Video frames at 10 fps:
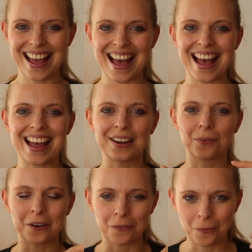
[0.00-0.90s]
And
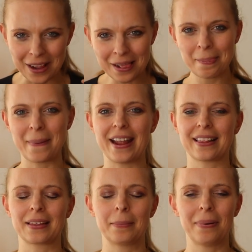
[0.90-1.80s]
what will
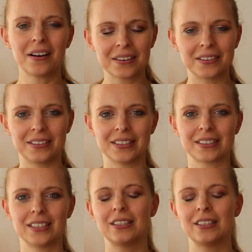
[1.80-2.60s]
make them partners